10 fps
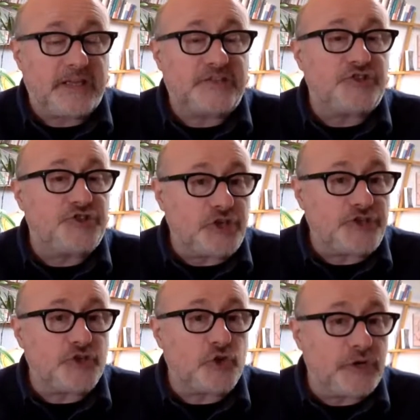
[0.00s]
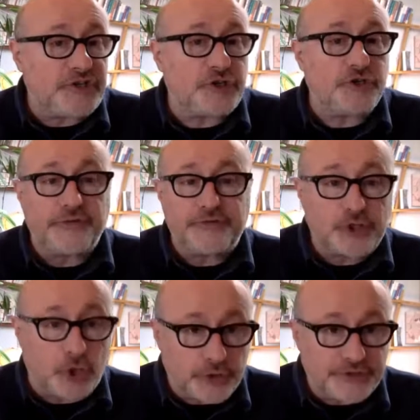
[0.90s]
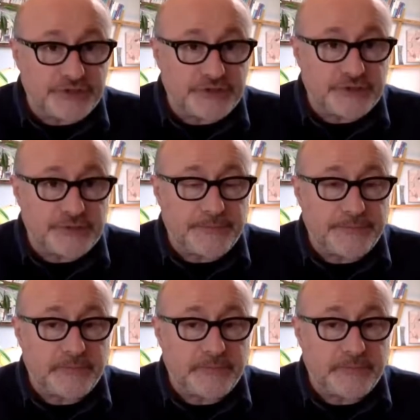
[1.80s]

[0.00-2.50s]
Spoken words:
It's just a question of choice,